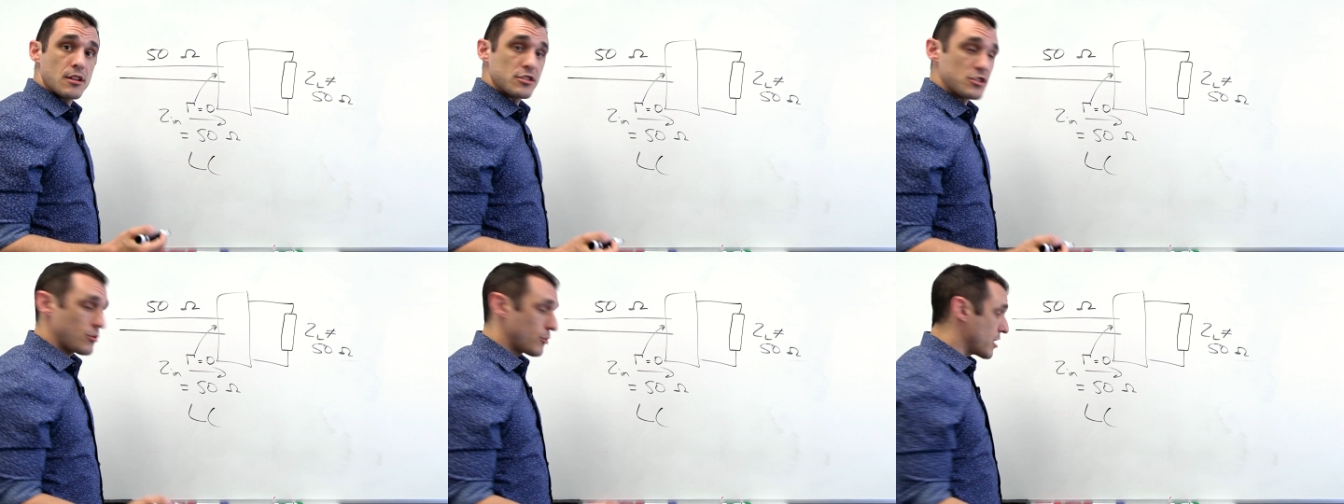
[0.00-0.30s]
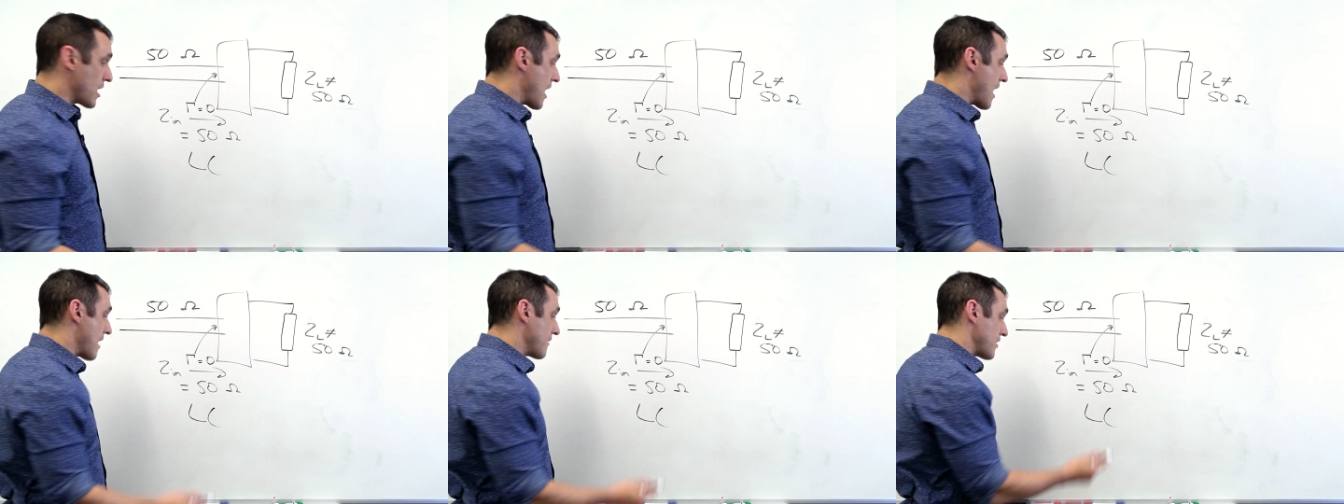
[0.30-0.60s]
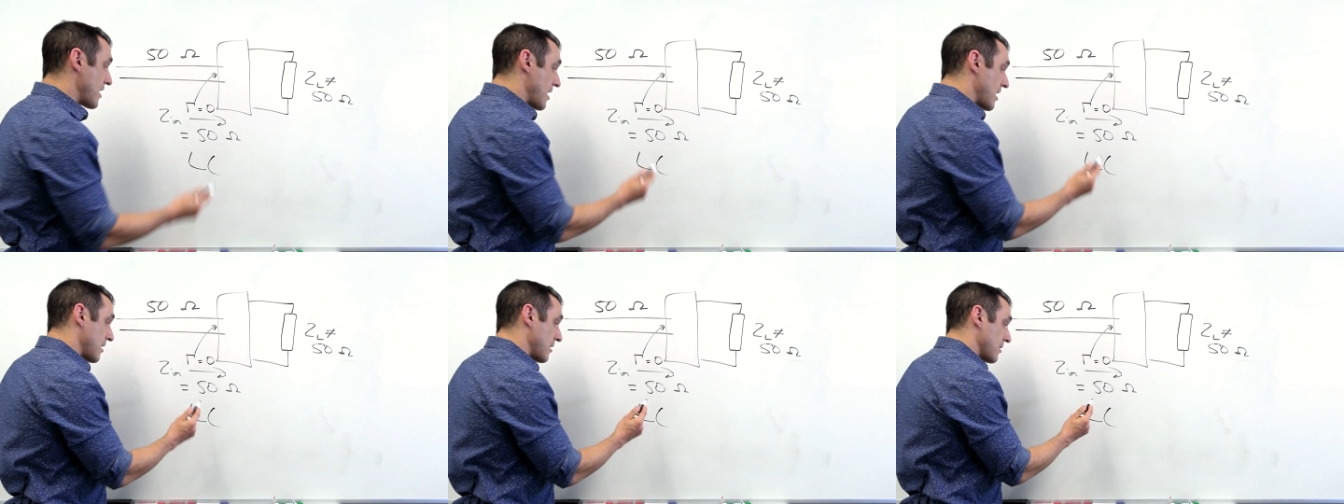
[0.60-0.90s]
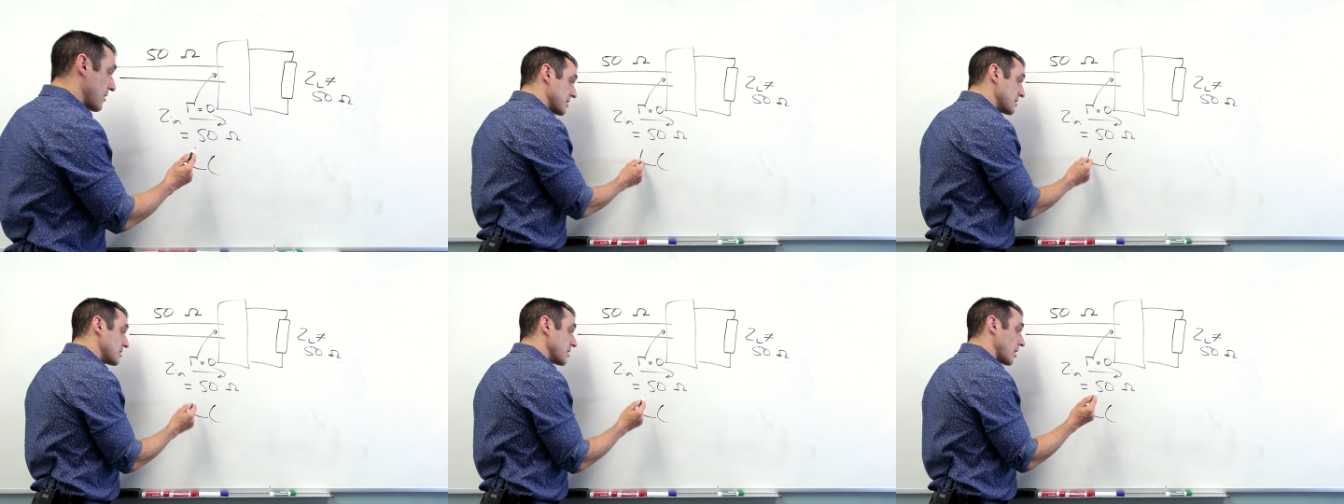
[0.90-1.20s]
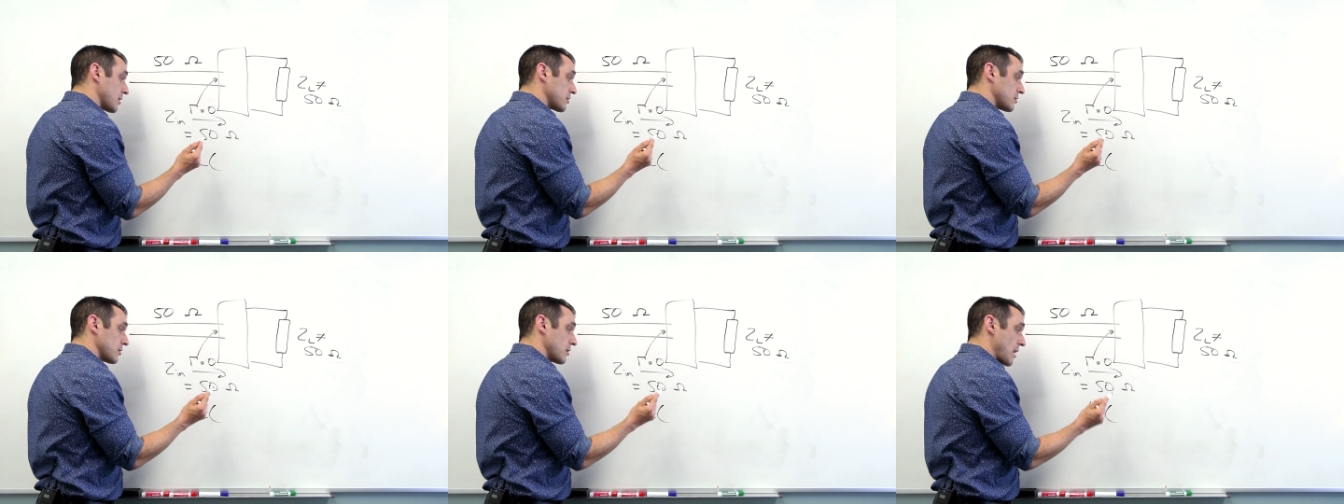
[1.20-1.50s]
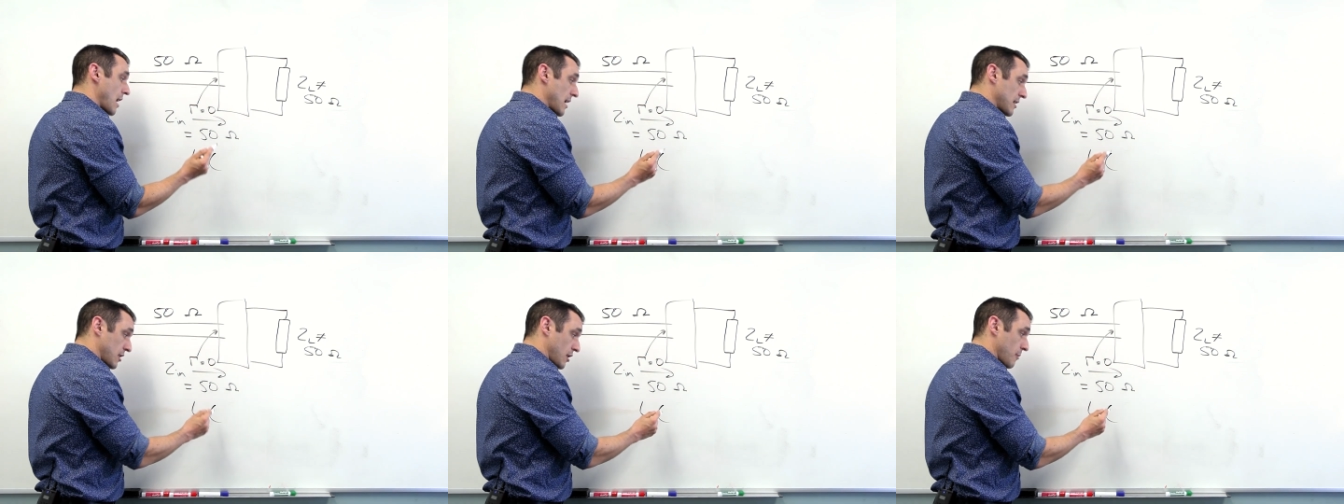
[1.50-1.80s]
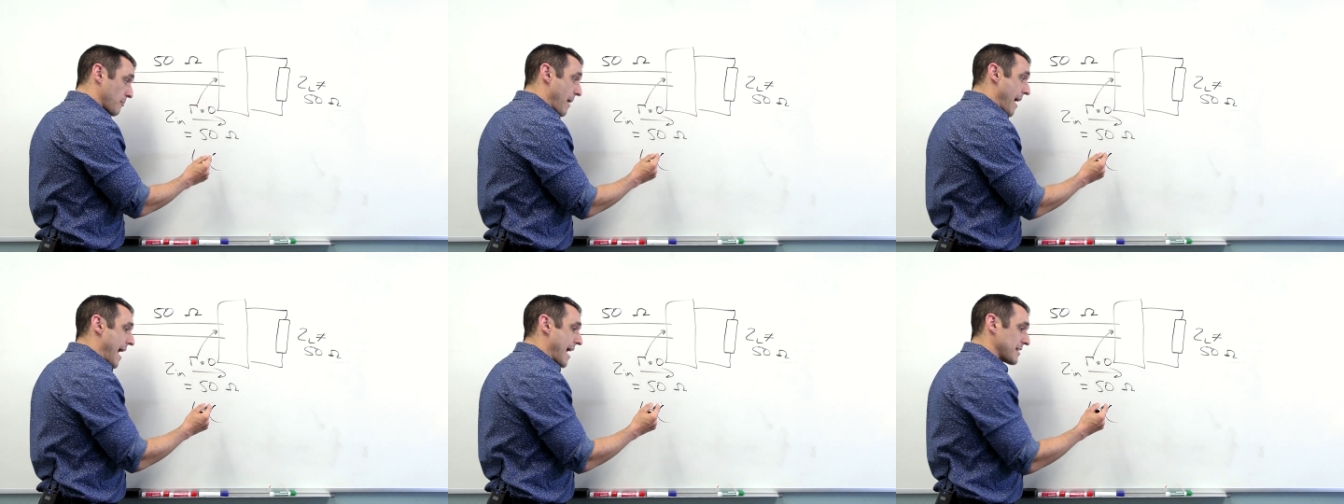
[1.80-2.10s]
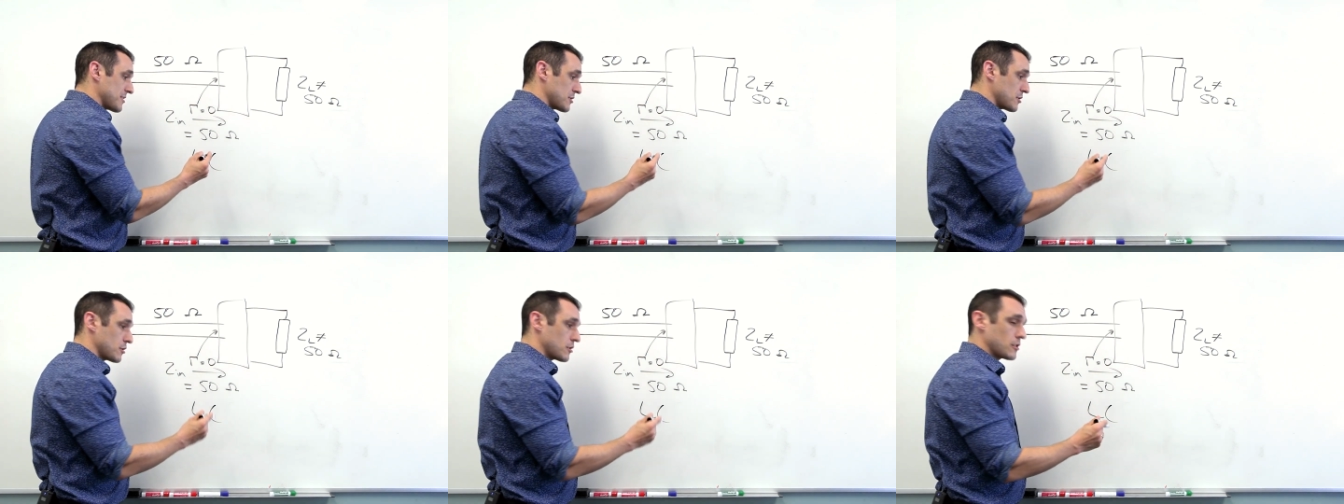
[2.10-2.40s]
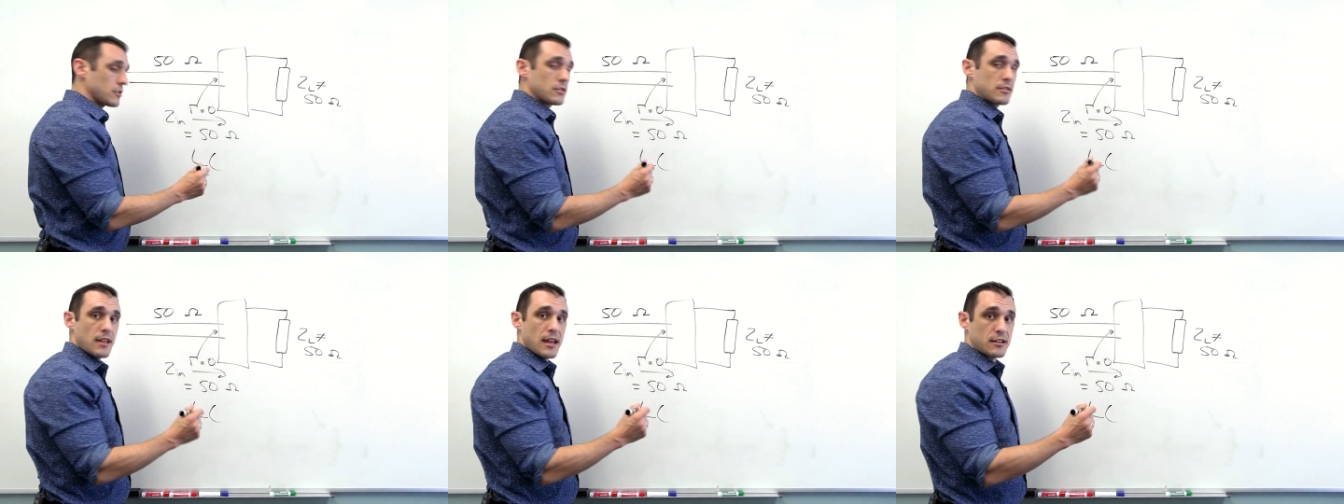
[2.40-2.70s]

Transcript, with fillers: so we have a inductor and a capacitor